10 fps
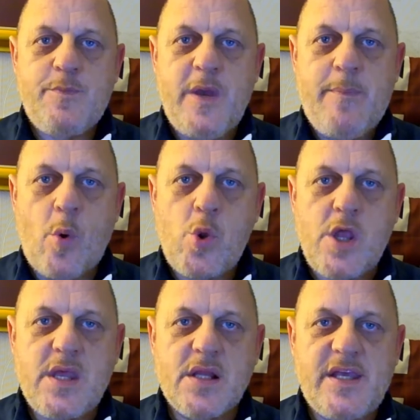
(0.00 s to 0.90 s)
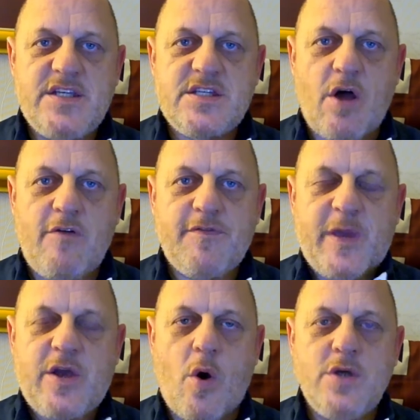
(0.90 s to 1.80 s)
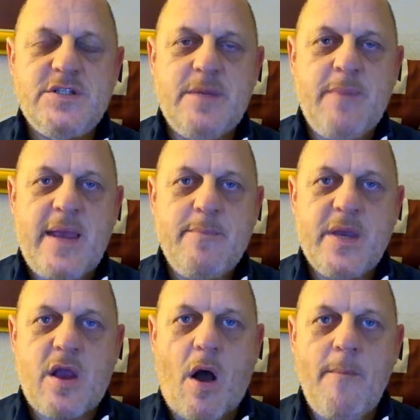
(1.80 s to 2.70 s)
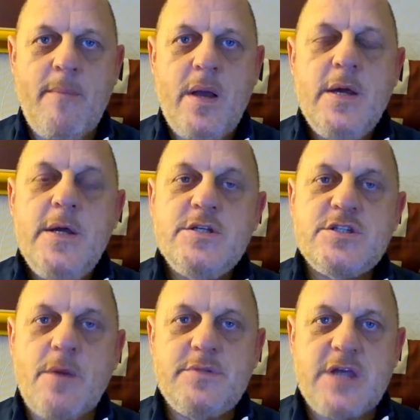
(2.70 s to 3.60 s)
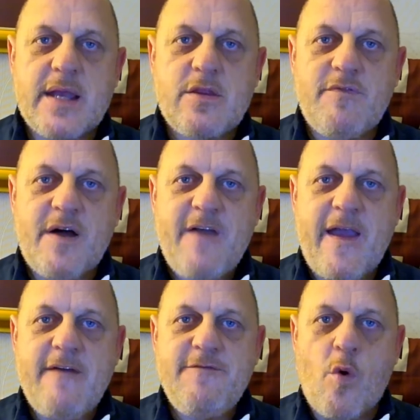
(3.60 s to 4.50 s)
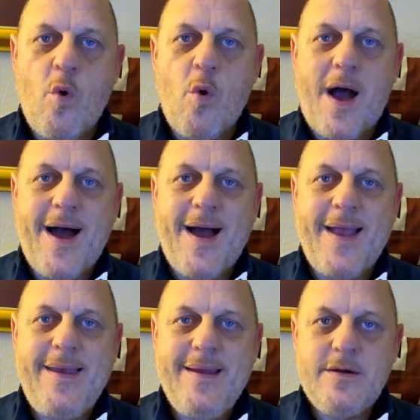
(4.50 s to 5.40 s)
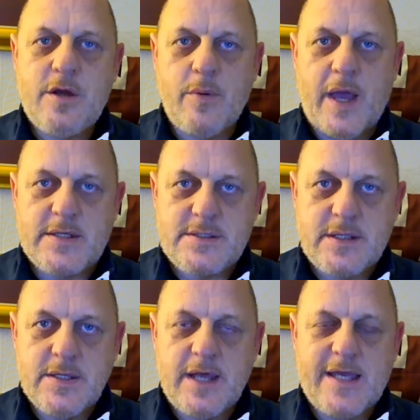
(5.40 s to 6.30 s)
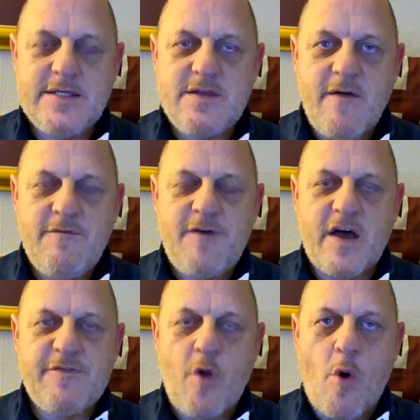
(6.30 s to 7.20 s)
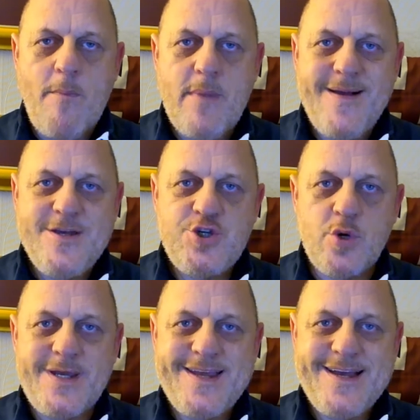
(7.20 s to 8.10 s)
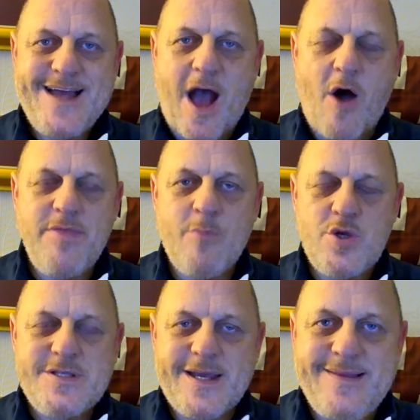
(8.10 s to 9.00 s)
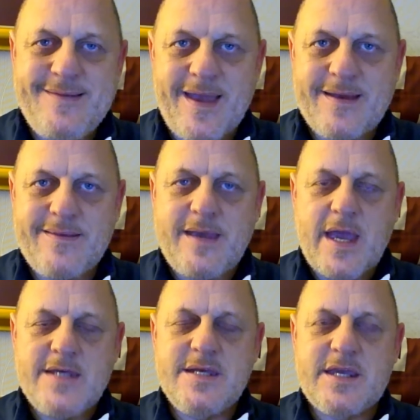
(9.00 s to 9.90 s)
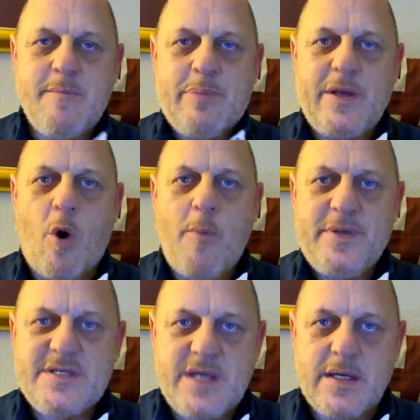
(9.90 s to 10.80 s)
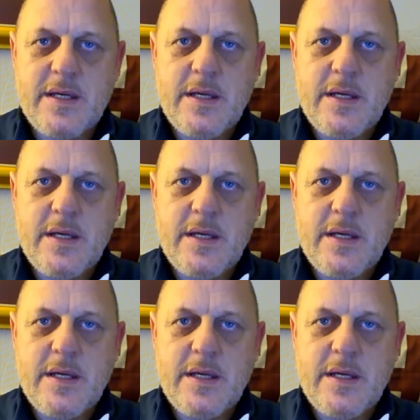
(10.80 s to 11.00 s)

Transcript: people to delete stuff because they might become subject of a FOI request. That is far from showing utmost integrity. It is the complete opposite